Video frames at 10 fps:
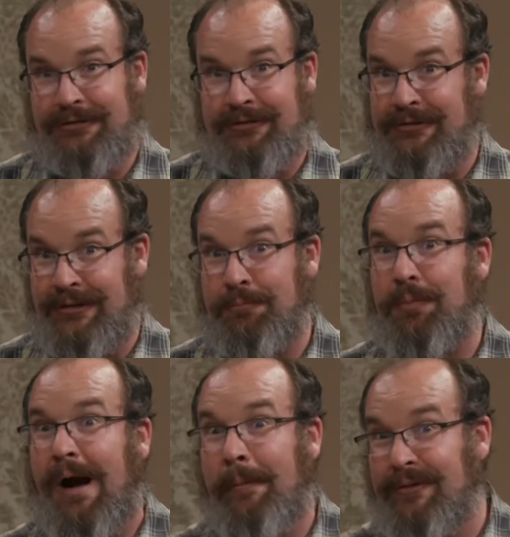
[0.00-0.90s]
She's
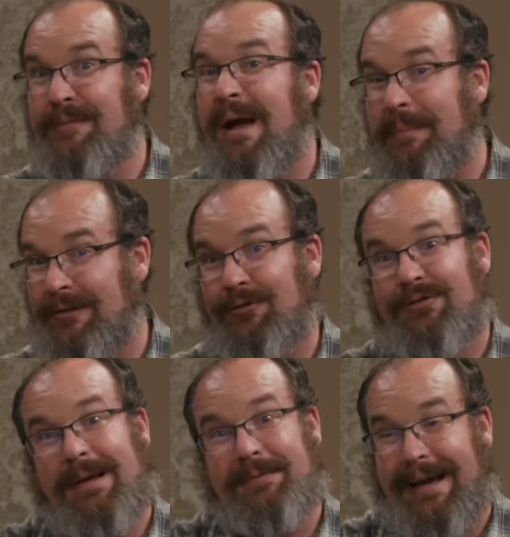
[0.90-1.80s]
prop. She might be two
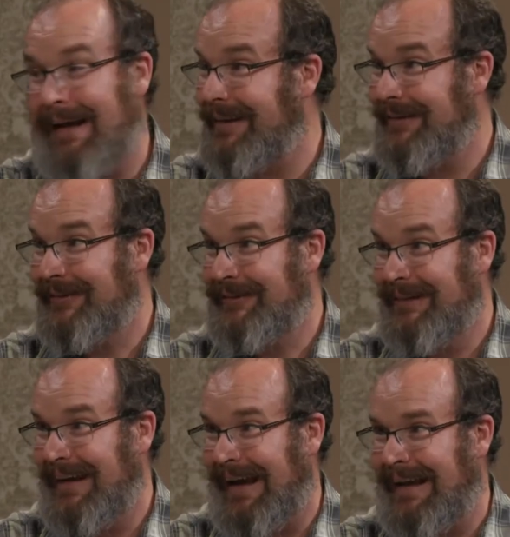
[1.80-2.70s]
steps ahead of you.
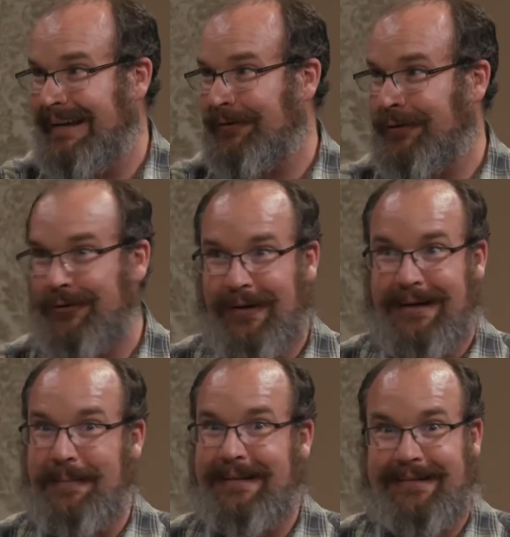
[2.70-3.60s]
And if you're trying
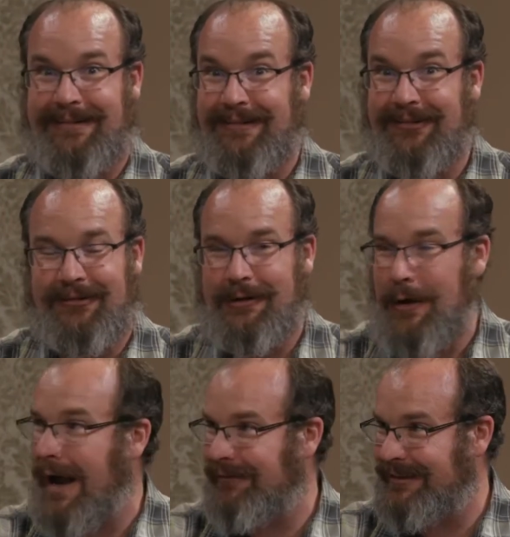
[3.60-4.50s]
to make this decision, and you
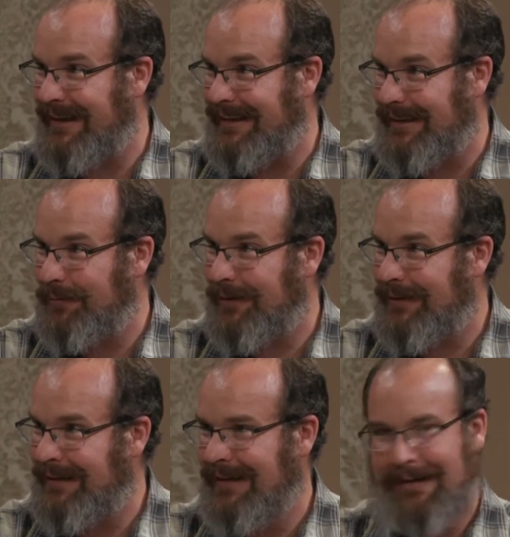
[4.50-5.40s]
haven't checked in with
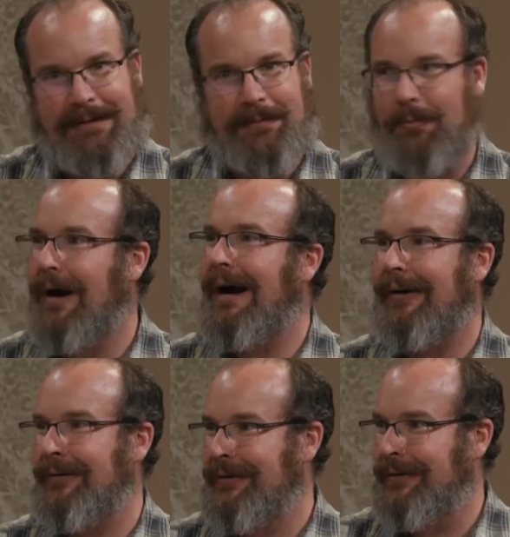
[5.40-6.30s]
her
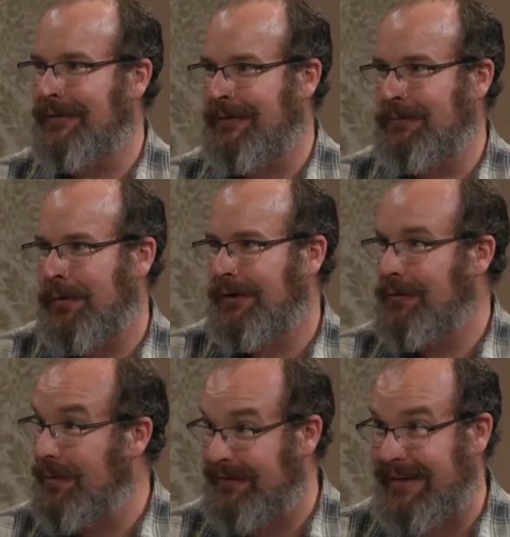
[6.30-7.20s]
wow, you, you, what are
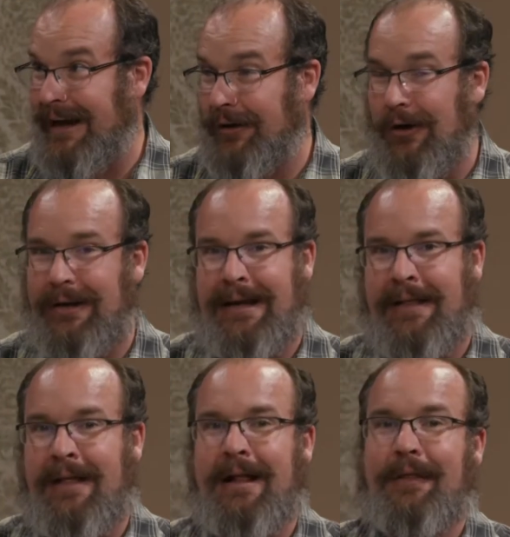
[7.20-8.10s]
you missing out on? Yep.
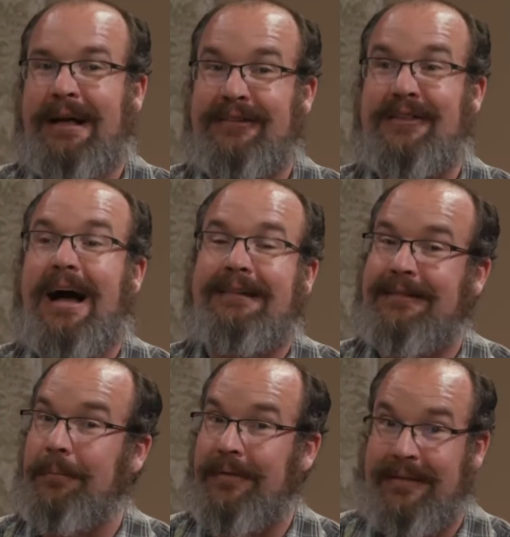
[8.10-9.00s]
That's not
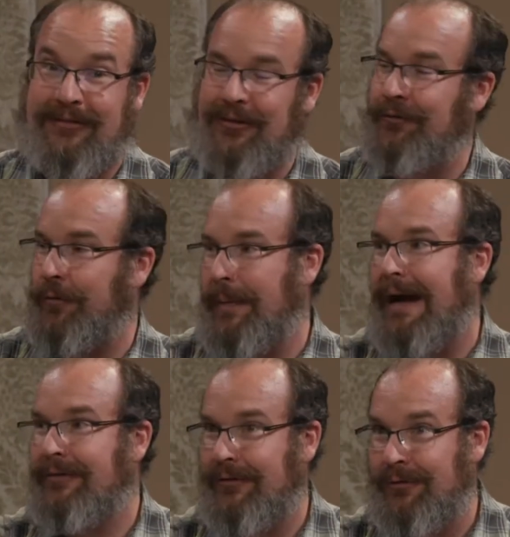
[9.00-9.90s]
something that's just for
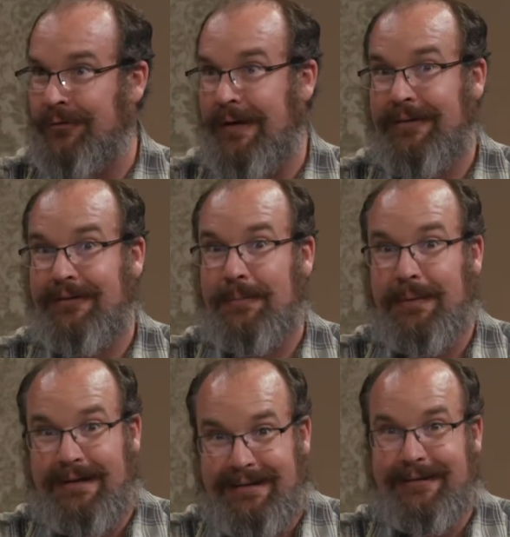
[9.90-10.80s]
pastors. Faith is a
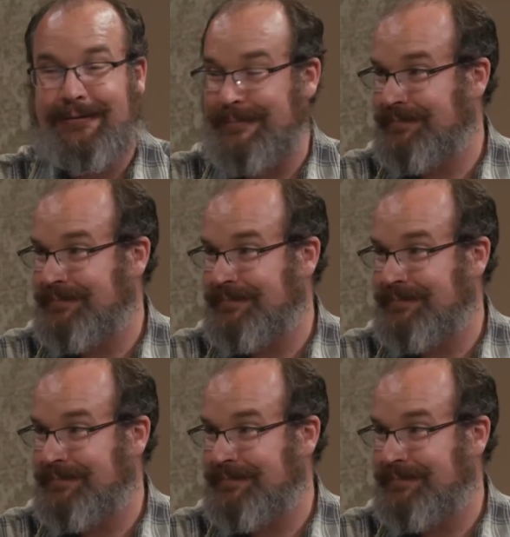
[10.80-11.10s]
big deal.